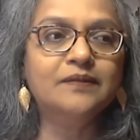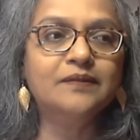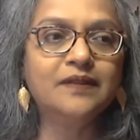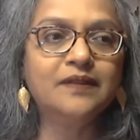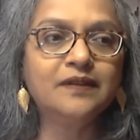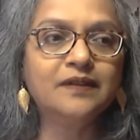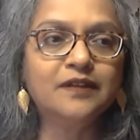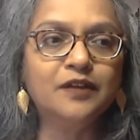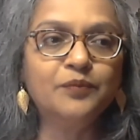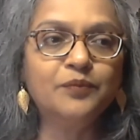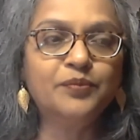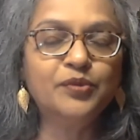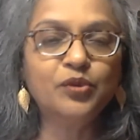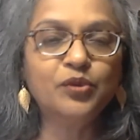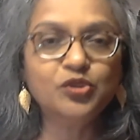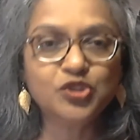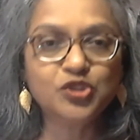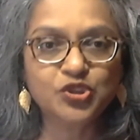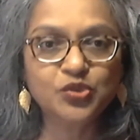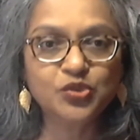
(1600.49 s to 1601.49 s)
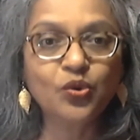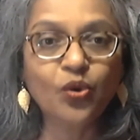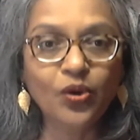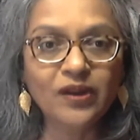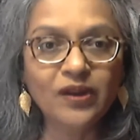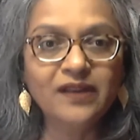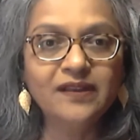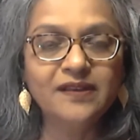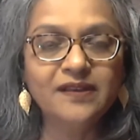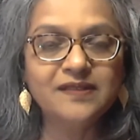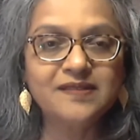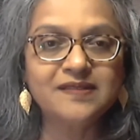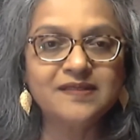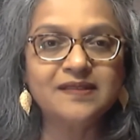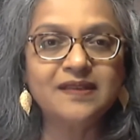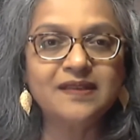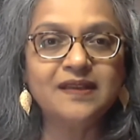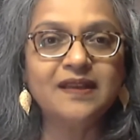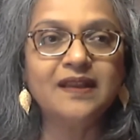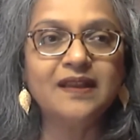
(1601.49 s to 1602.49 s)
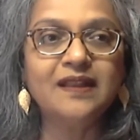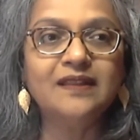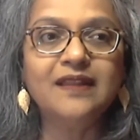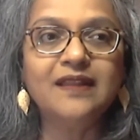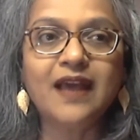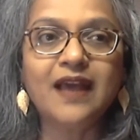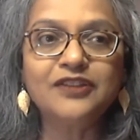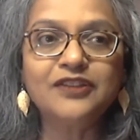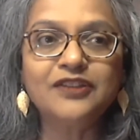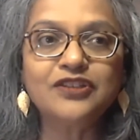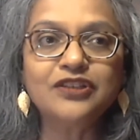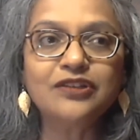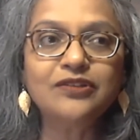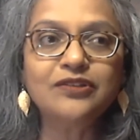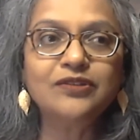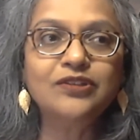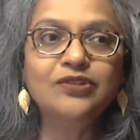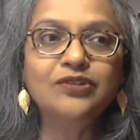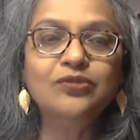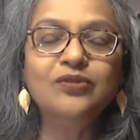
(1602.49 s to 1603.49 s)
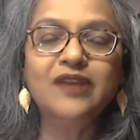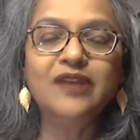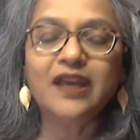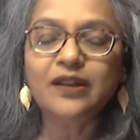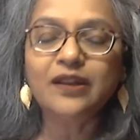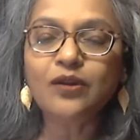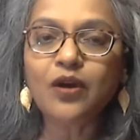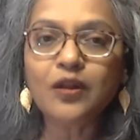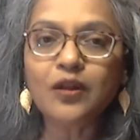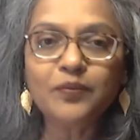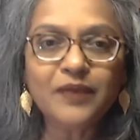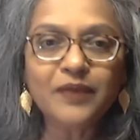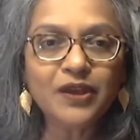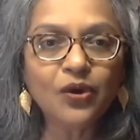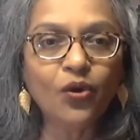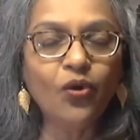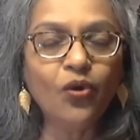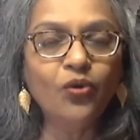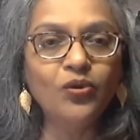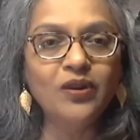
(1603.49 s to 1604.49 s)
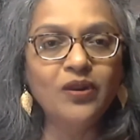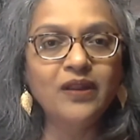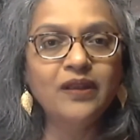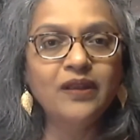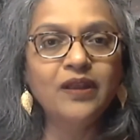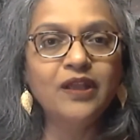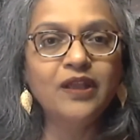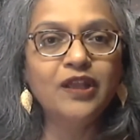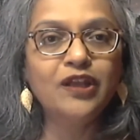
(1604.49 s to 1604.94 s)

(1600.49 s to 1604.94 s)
the approach to wholeness that you cannot be whole